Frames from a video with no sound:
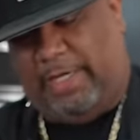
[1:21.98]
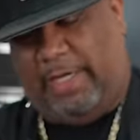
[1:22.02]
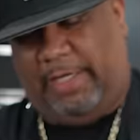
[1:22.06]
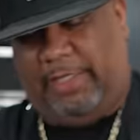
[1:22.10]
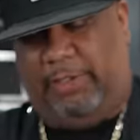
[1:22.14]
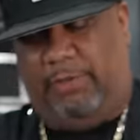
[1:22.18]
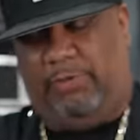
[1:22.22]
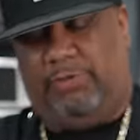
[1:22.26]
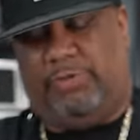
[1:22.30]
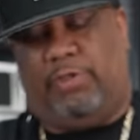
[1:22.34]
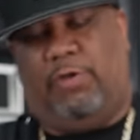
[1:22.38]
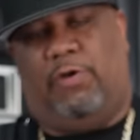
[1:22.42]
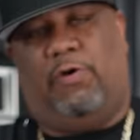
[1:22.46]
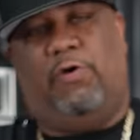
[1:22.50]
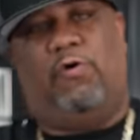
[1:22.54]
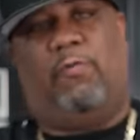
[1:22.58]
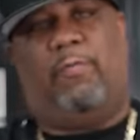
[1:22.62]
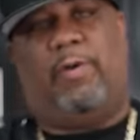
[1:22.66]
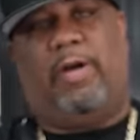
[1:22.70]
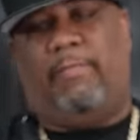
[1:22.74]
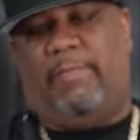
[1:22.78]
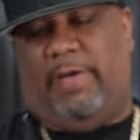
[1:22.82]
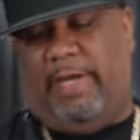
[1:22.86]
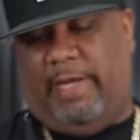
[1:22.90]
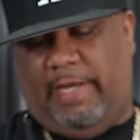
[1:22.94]
that I use to hold
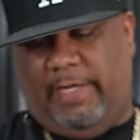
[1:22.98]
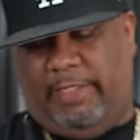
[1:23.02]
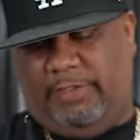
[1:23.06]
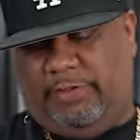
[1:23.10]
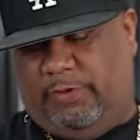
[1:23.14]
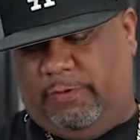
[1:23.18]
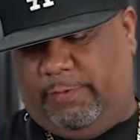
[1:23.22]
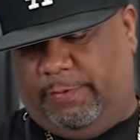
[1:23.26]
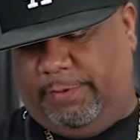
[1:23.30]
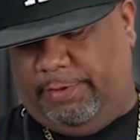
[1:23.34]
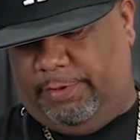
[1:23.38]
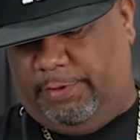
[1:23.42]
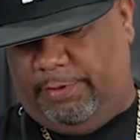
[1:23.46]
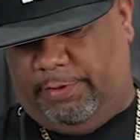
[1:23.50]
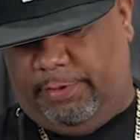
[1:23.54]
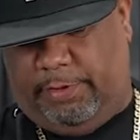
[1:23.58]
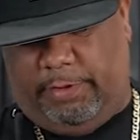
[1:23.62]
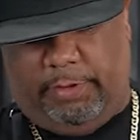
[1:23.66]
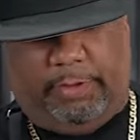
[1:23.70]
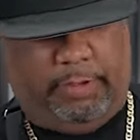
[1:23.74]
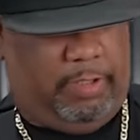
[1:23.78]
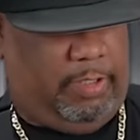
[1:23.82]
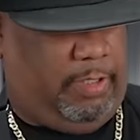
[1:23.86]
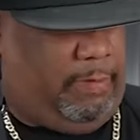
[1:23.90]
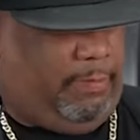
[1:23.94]
my bags open.
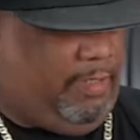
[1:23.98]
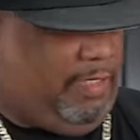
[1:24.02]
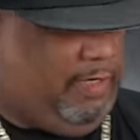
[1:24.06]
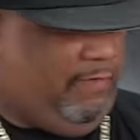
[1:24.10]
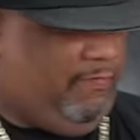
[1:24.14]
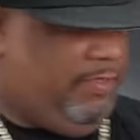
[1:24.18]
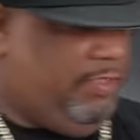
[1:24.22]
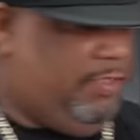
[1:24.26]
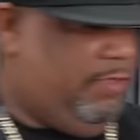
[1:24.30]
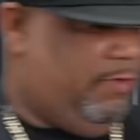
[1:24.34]
You know what I mean? If you